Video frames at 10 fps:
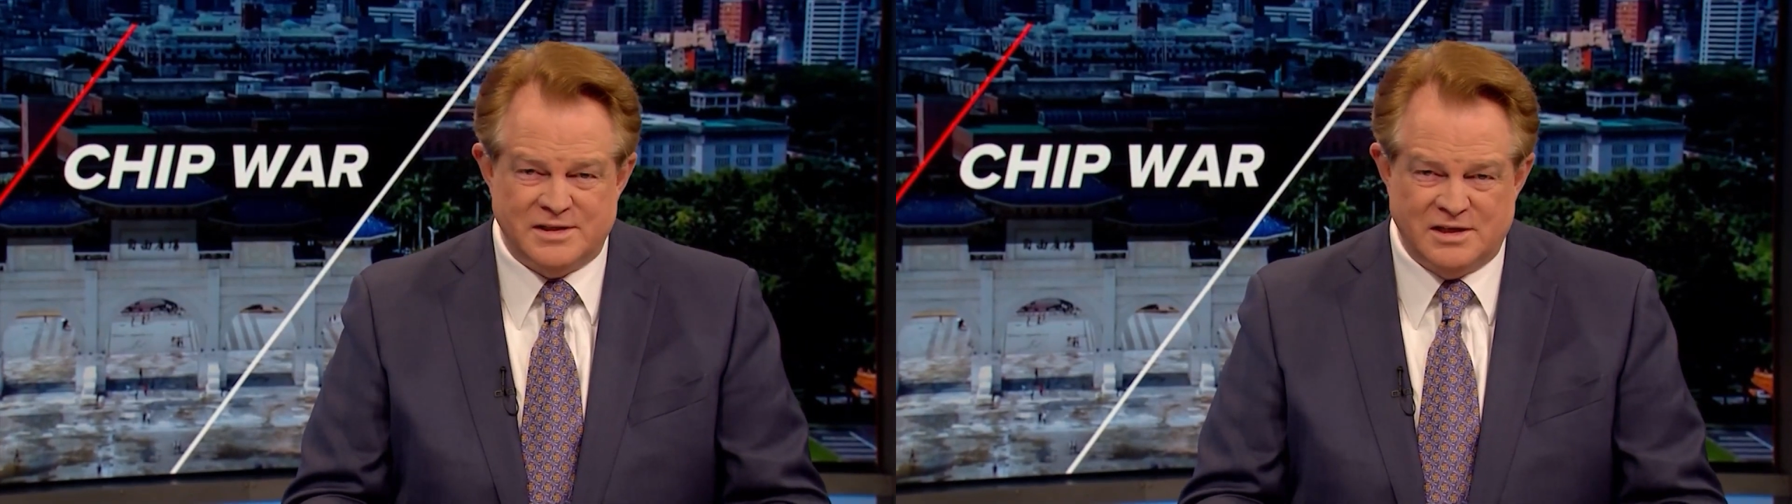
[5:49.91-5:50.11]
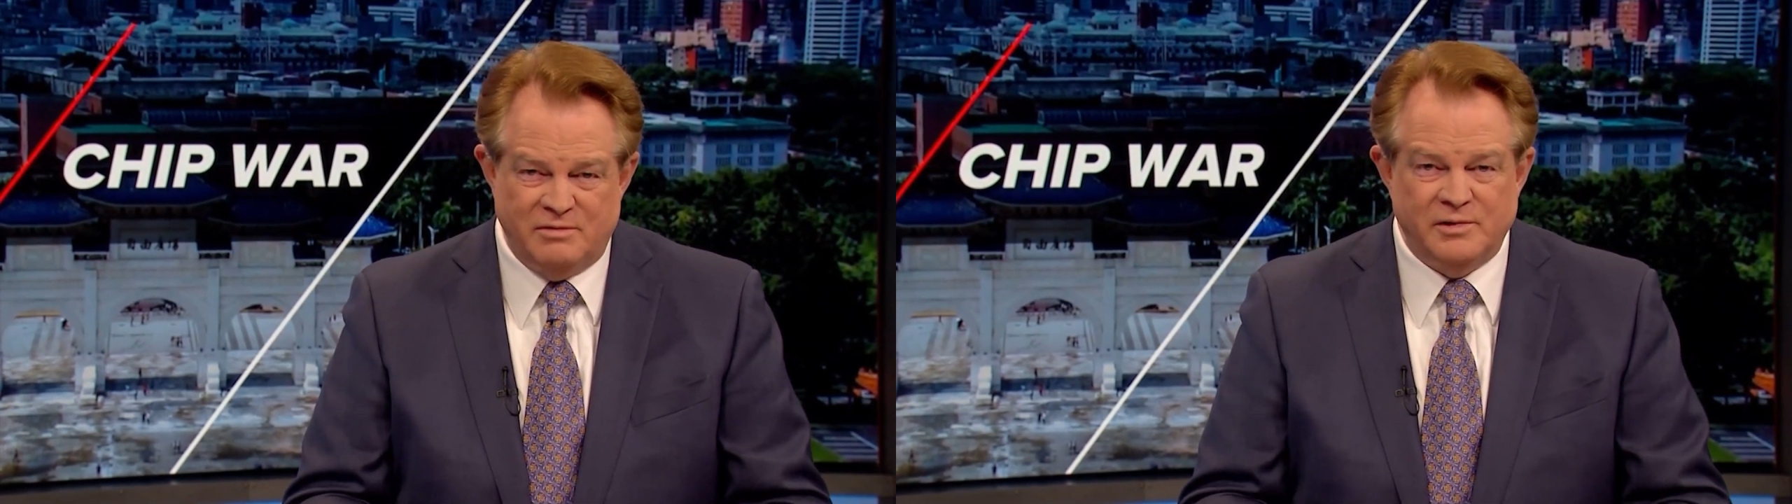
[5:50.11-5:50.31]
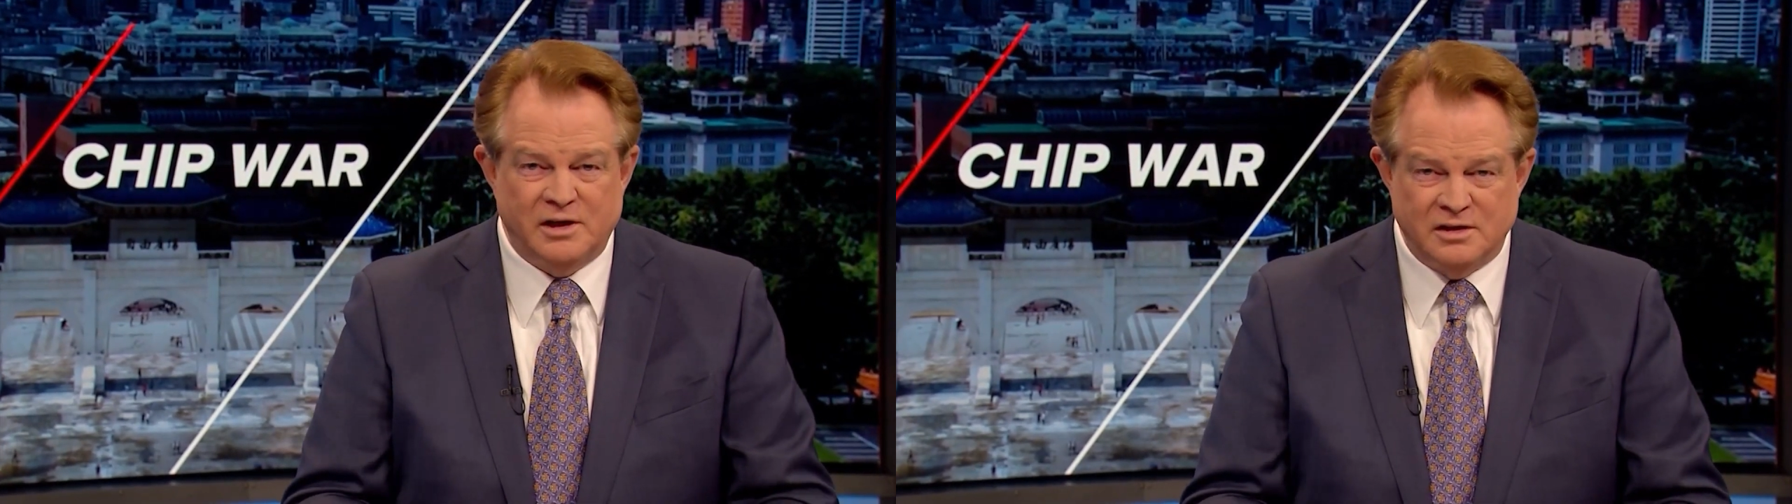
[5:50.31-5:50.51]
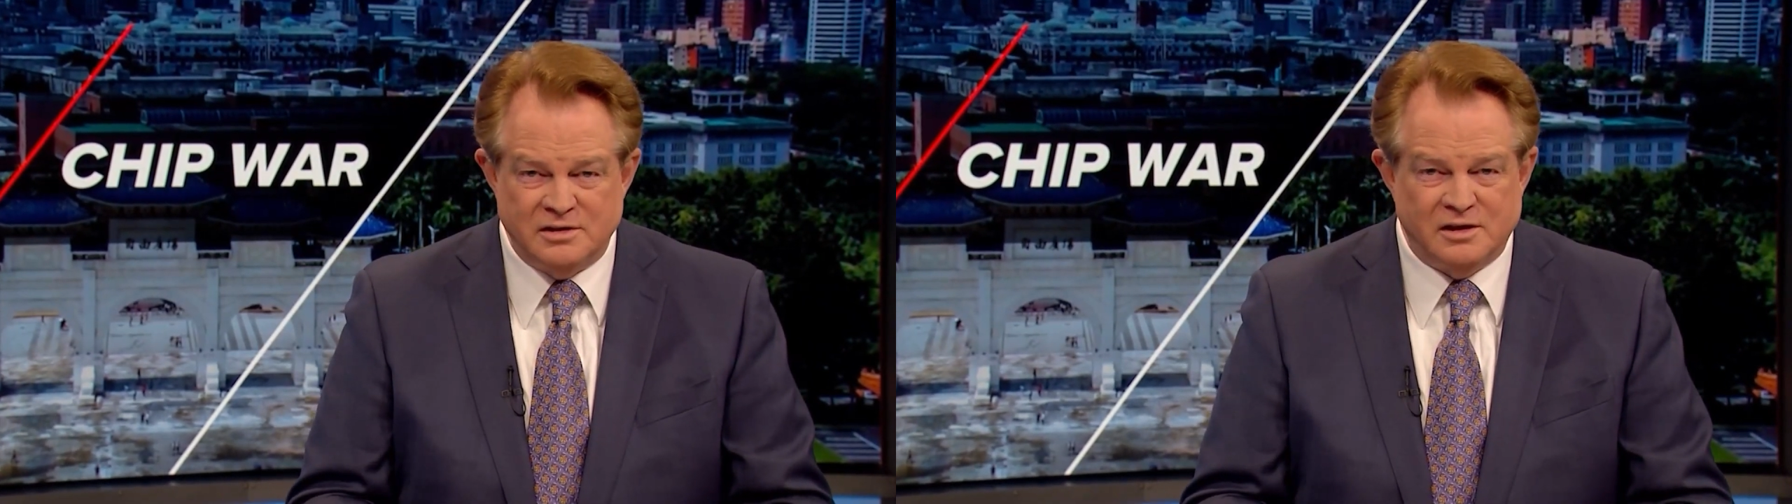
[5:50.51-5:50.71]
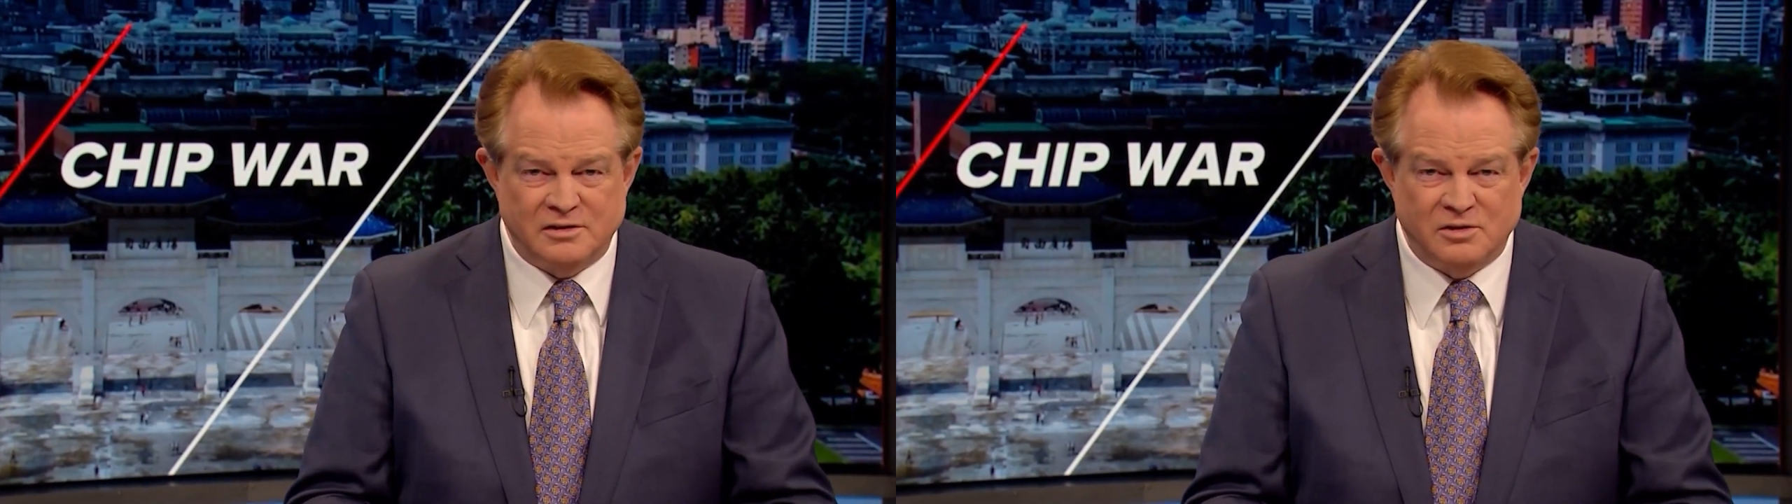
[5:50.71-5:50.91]

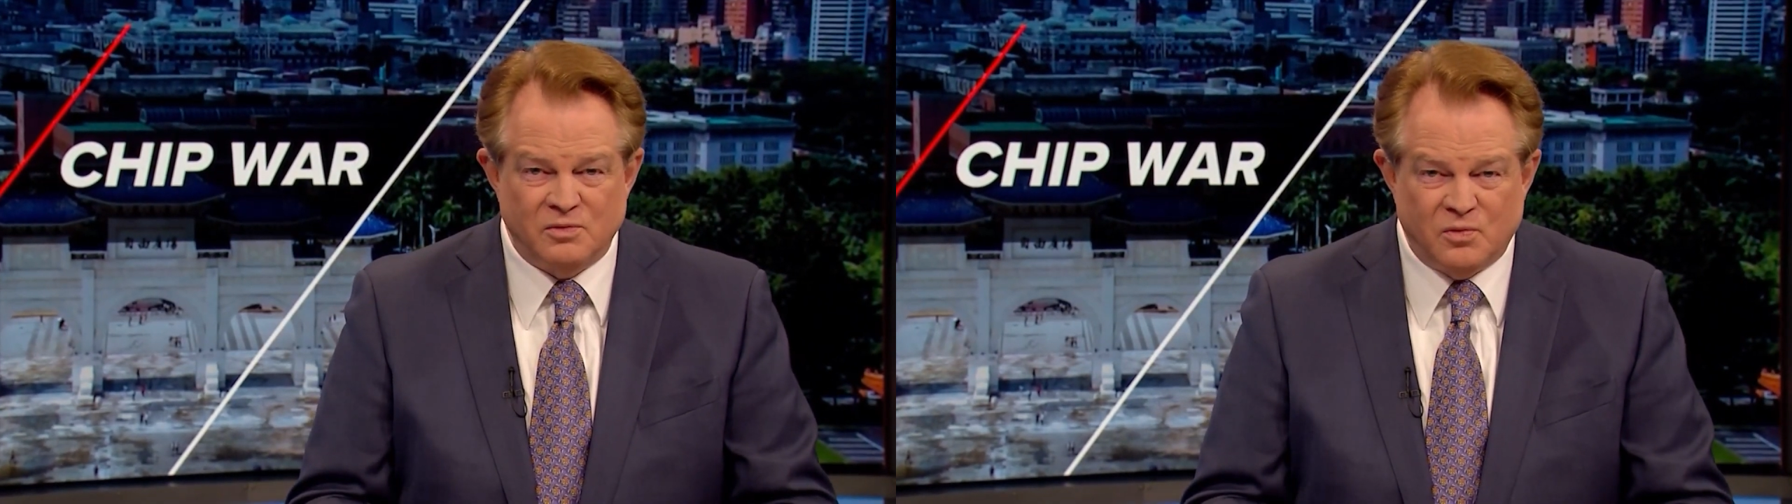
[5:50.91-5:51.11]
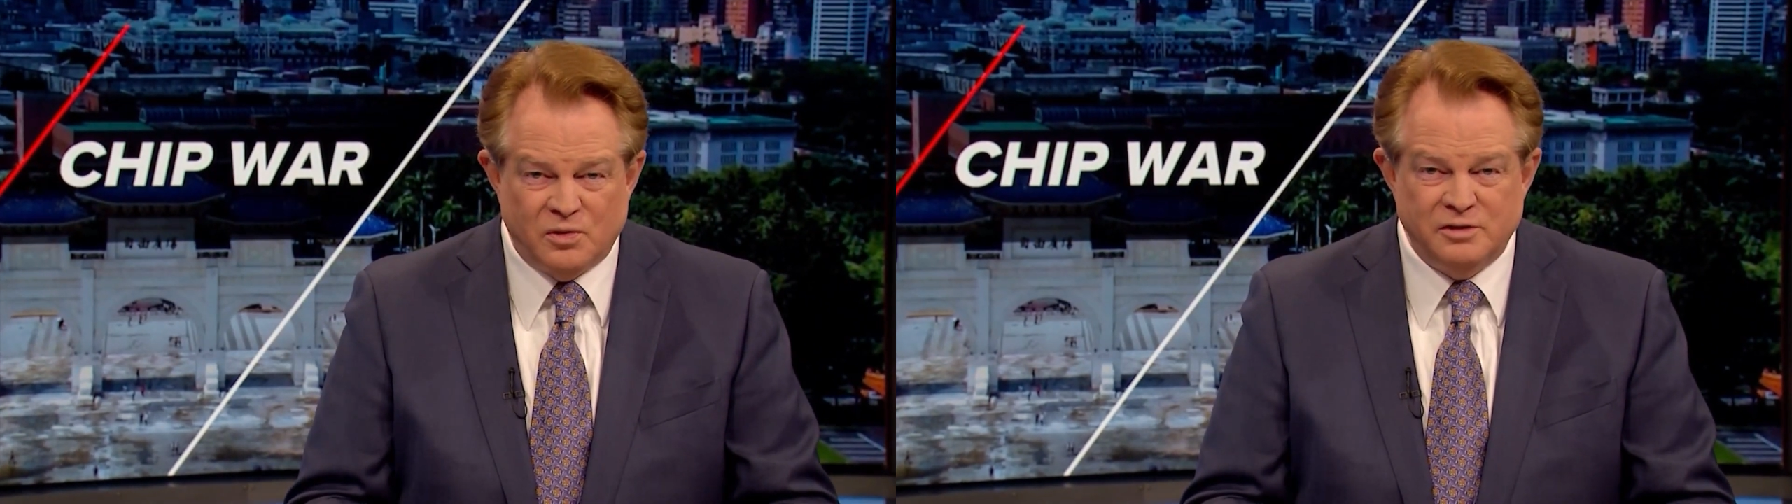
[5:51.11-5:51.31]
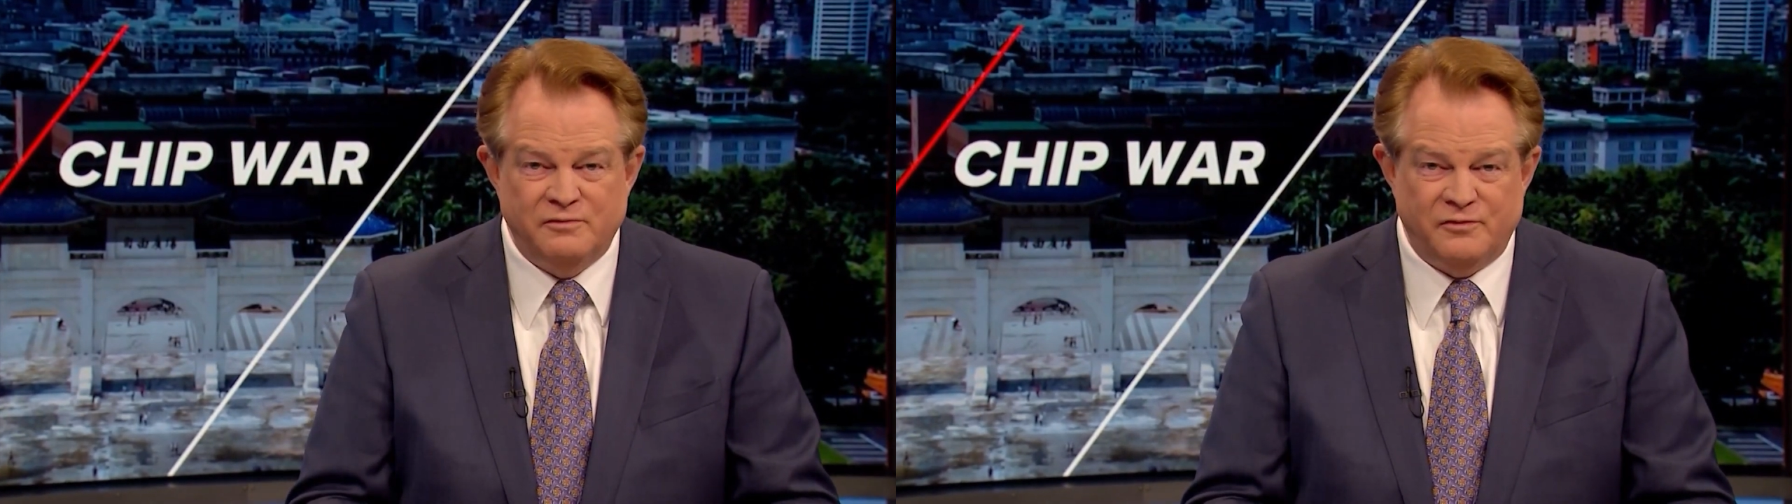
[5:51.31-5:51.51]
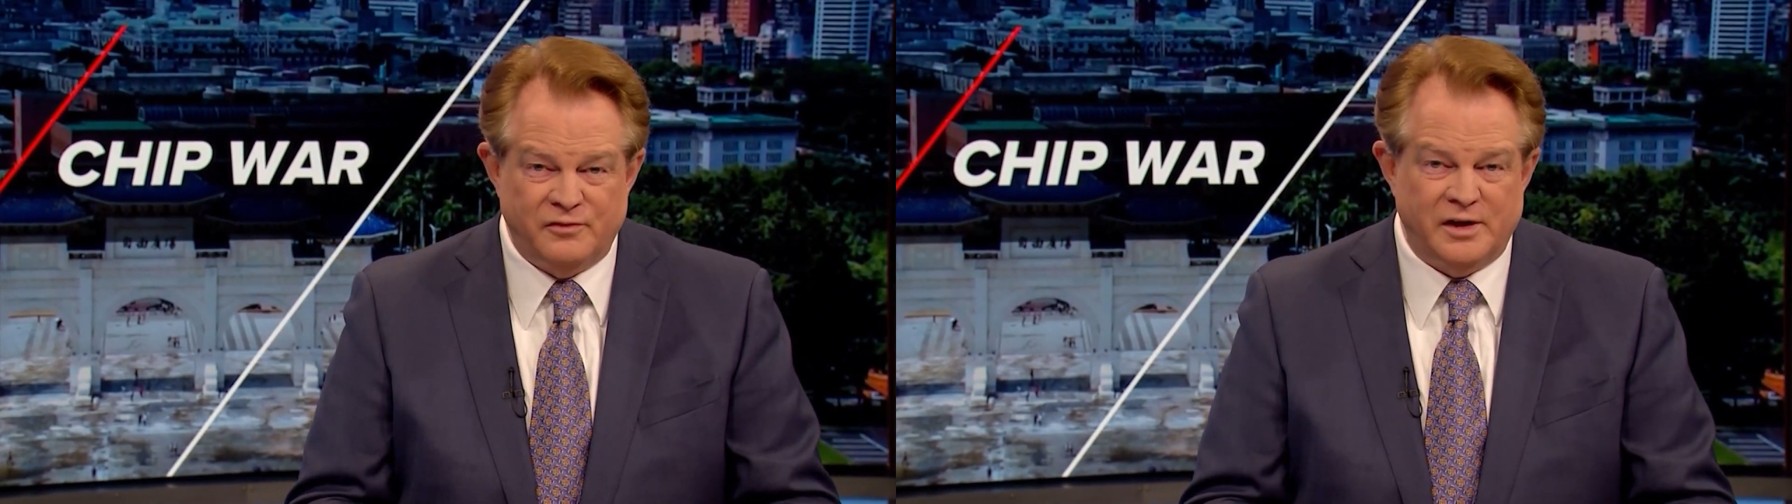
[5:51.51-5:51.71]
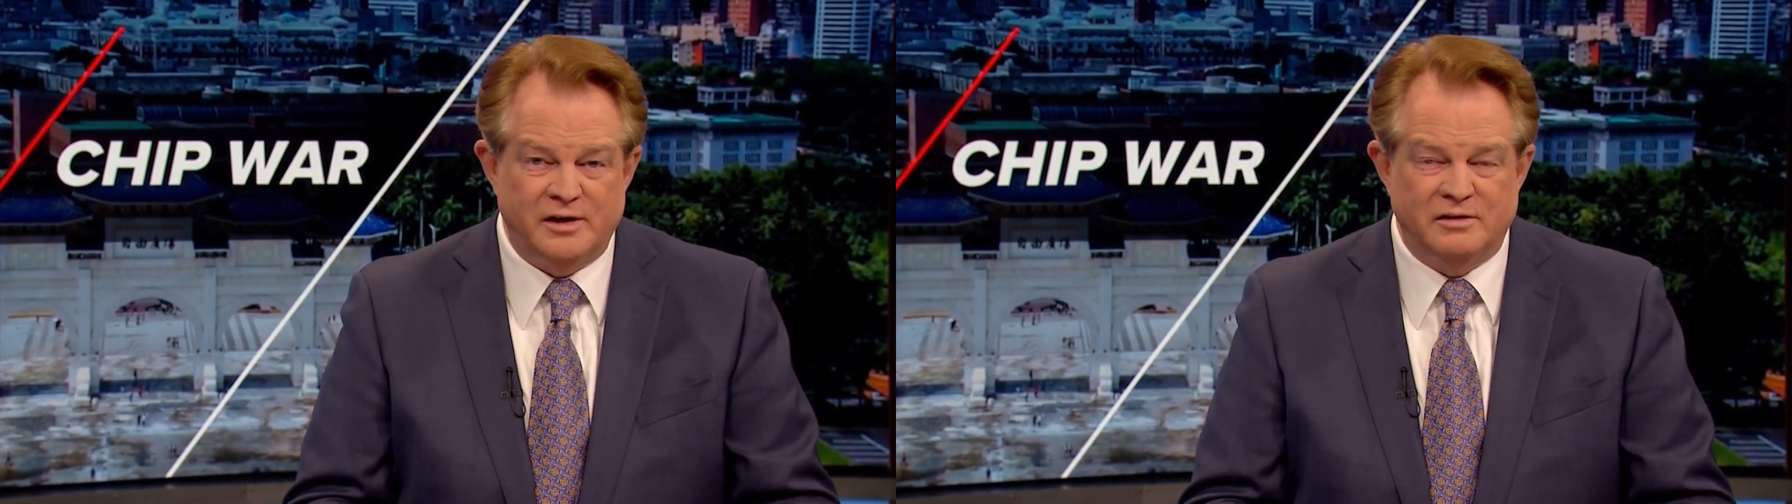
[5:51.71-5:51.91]
Semiconductor would
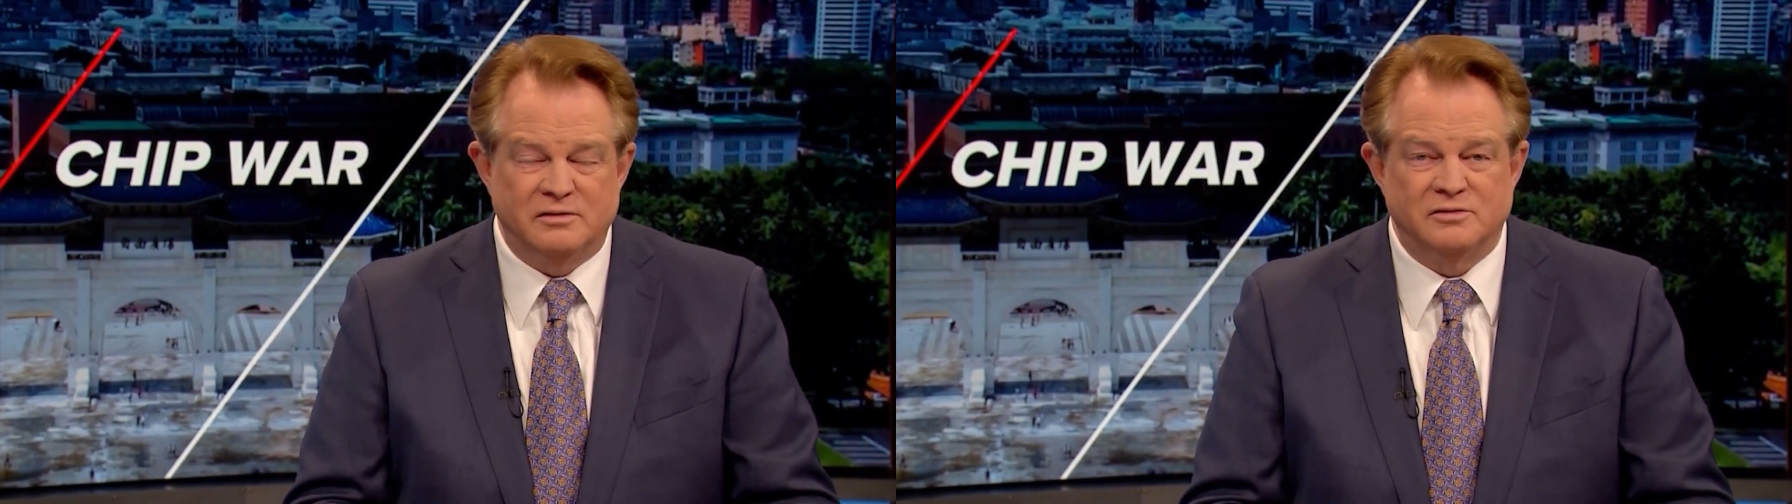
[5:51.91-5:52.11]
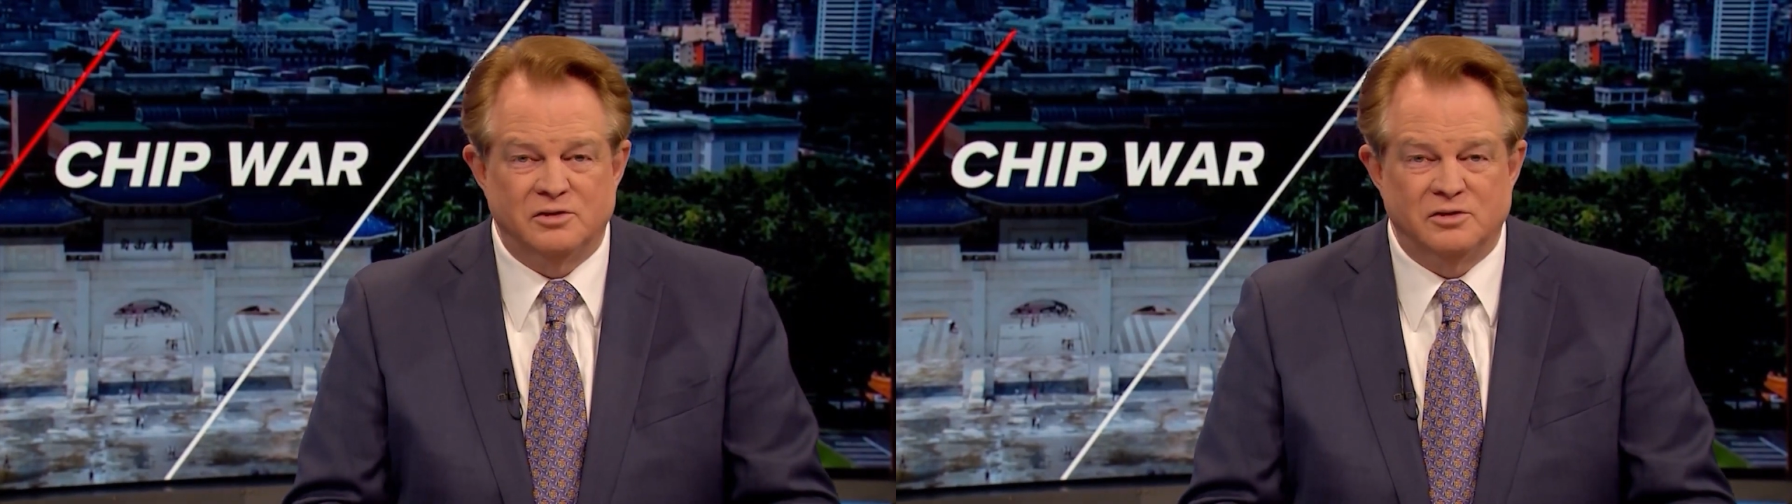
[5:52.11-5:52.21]
fail,